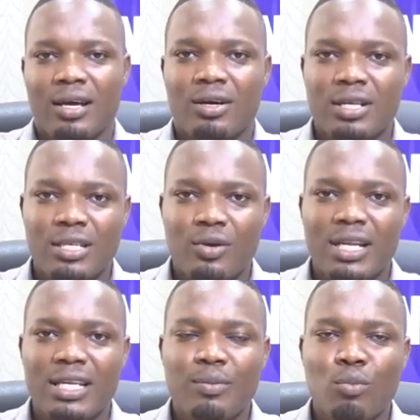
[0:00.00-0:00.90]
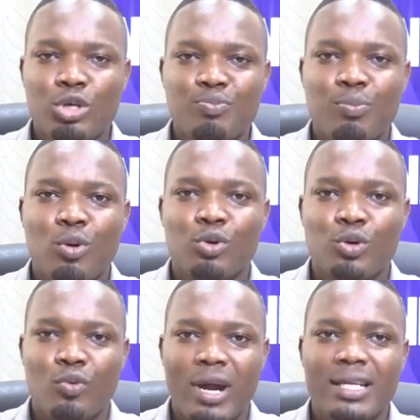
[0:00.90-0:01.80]
Consequently, most people
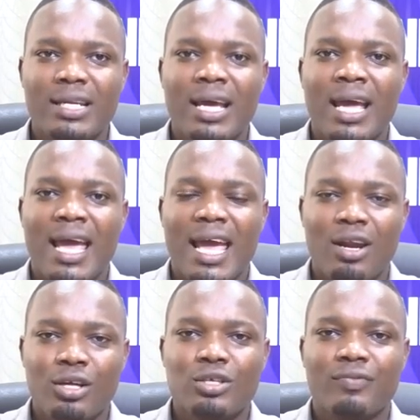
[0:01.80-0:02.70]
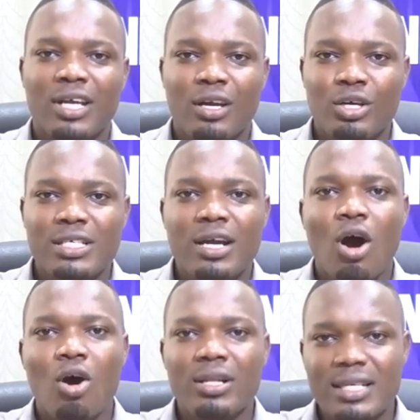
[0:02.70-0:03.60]
would run a lot of the logic
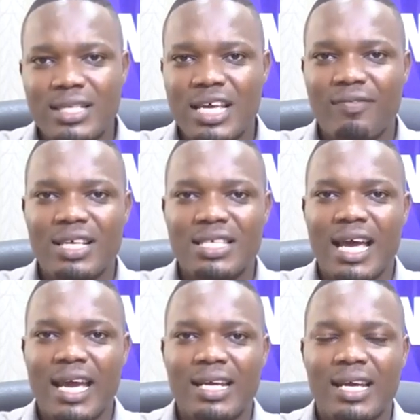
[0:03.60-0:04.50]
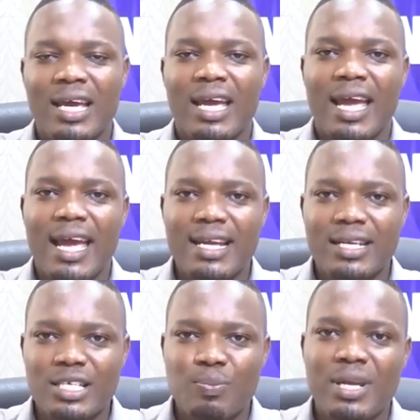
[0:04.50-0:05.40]
on the server side and
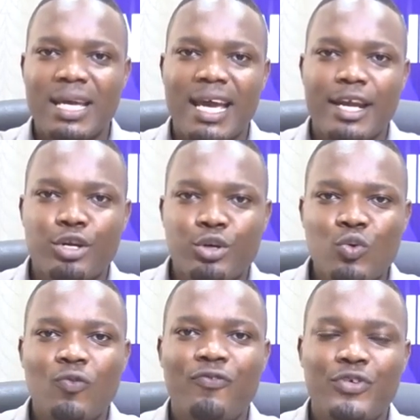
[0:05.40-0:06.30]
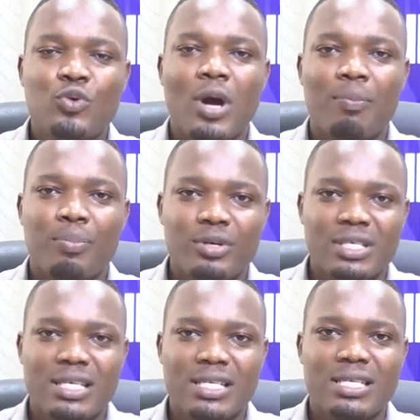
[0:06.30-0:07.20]
display and do fewer
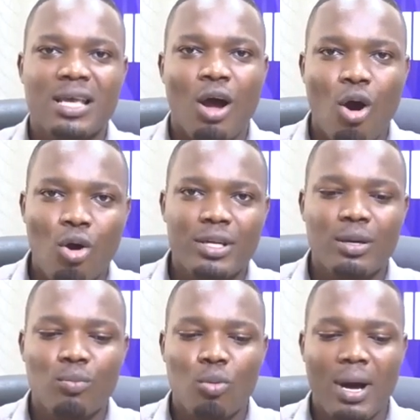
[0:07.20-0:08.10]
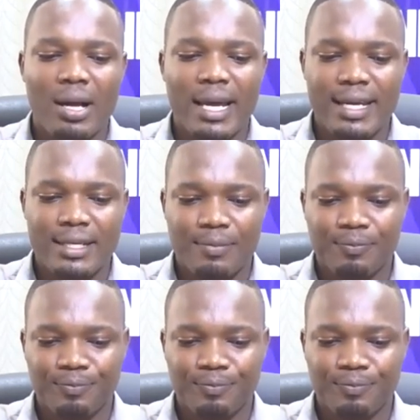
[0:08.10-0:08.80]
processes on the mobile end.